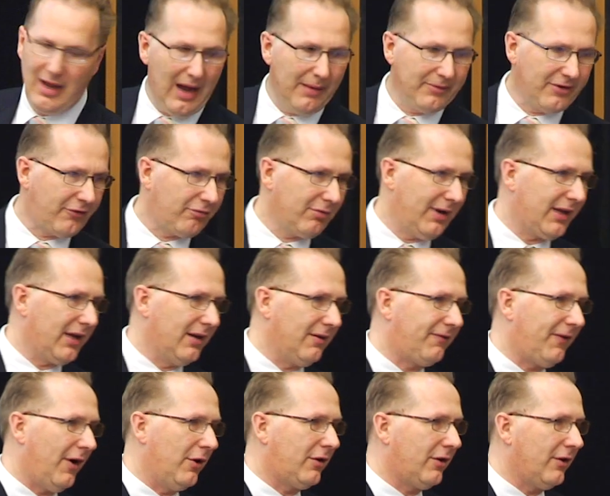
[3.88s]
I'm just really going to
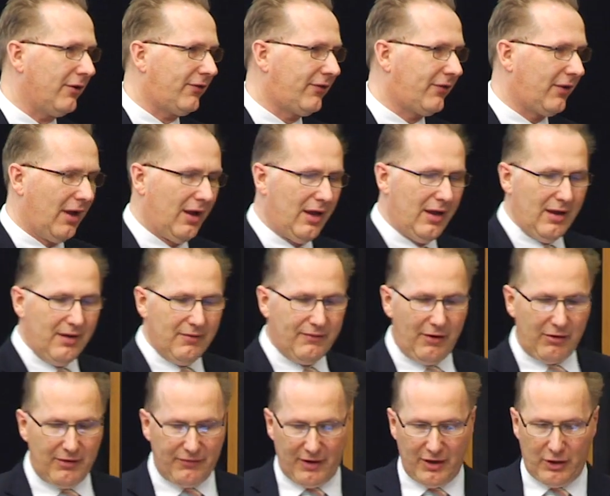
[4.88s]
focus
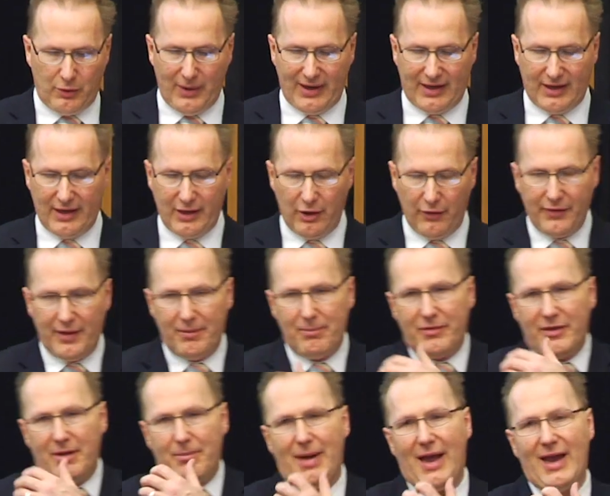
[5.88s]
very, very quickly on
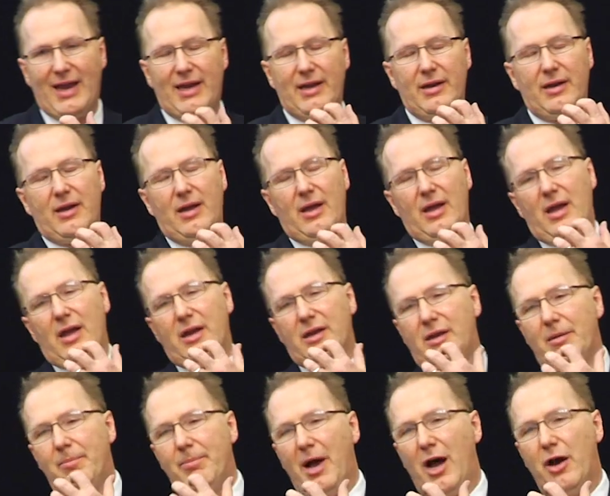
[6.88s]
the main
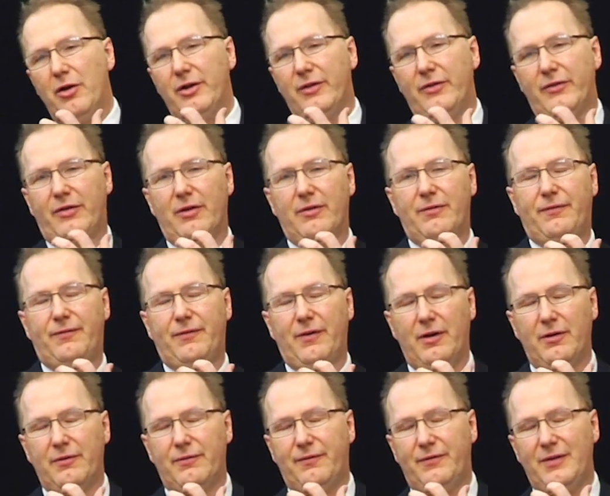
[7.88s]
components of
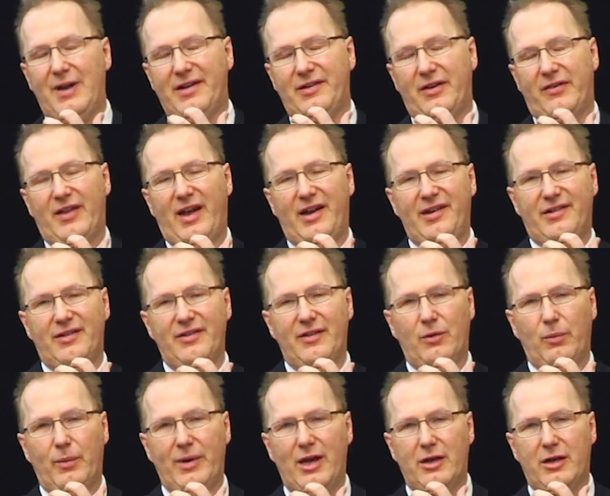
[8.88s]
legislation
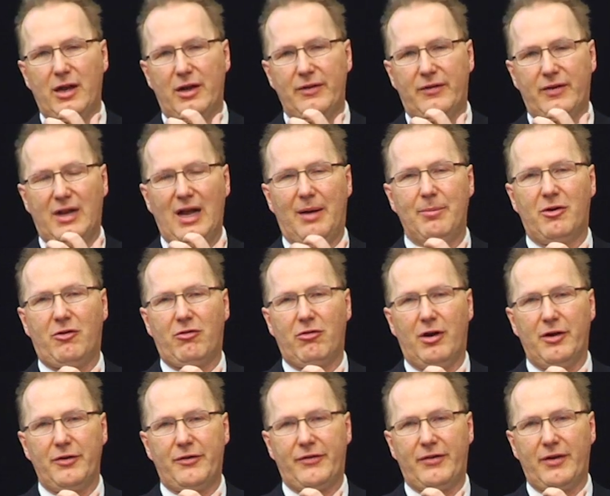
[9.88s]
that we are going to come
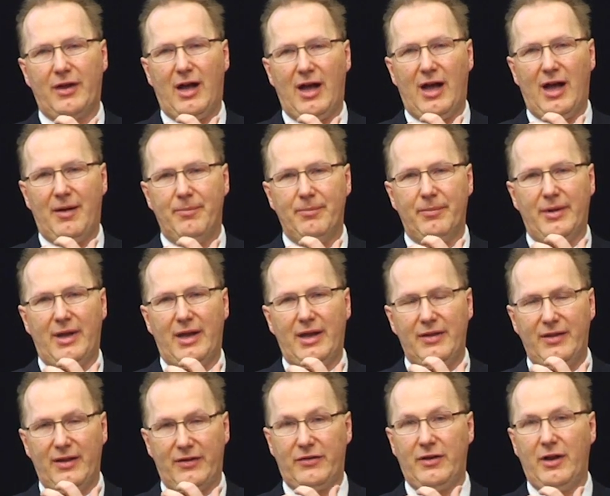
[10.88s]
across
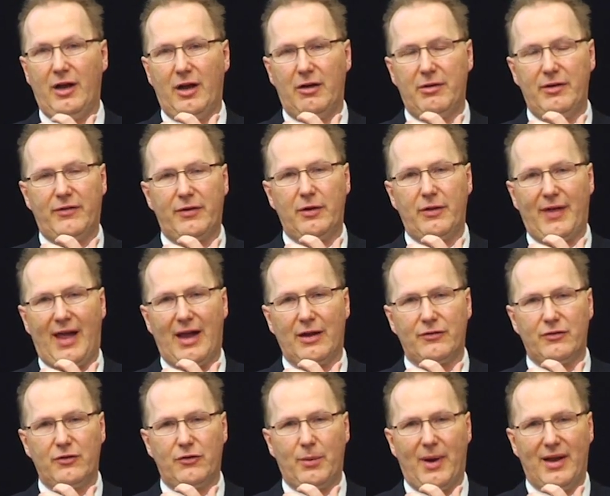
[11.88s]
this year in
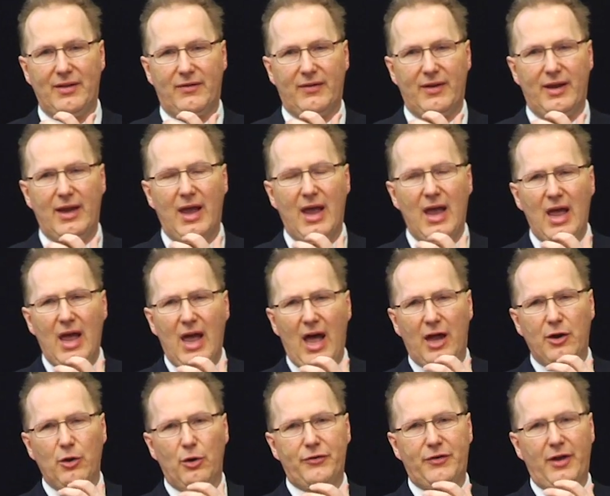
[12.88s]
2020,
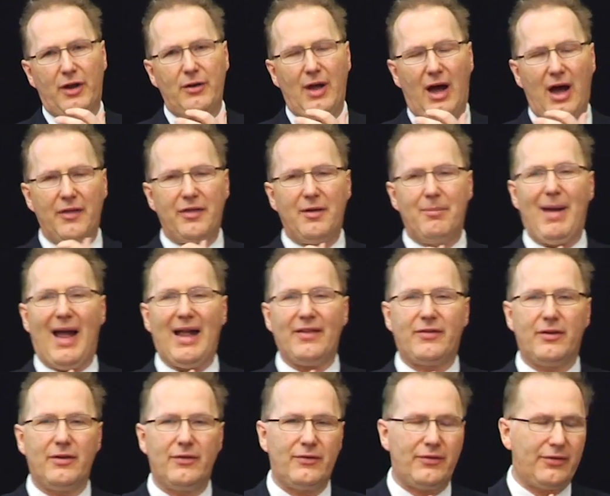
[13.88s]
and also other
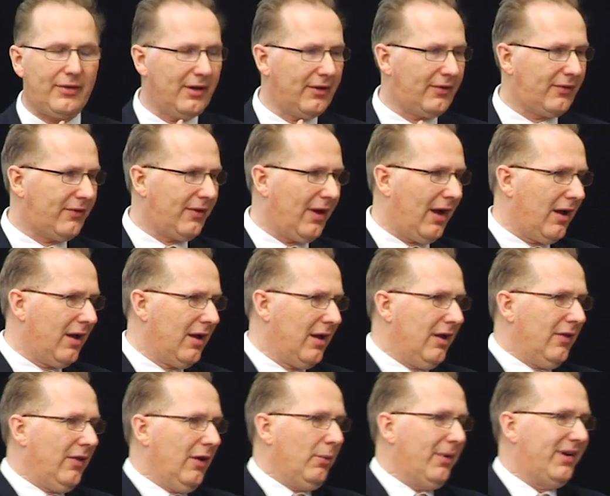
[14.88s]
matters
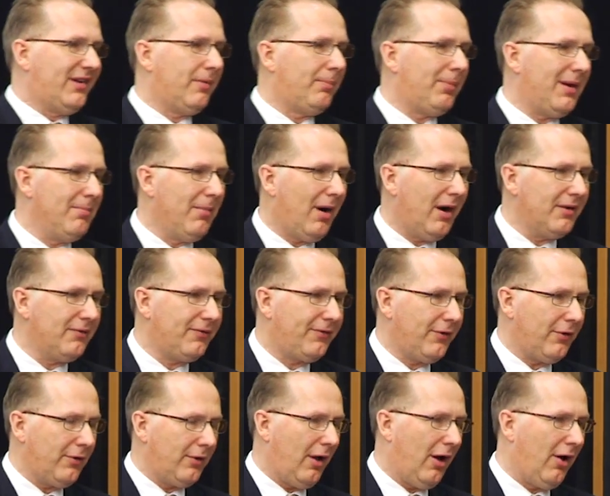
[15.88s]
that we should be
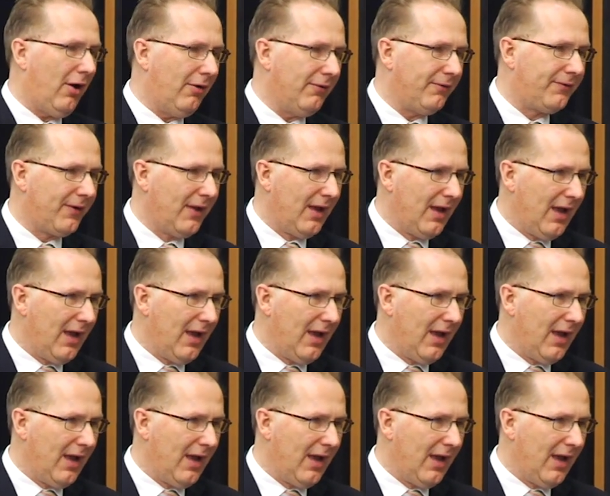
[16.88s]
mindful of.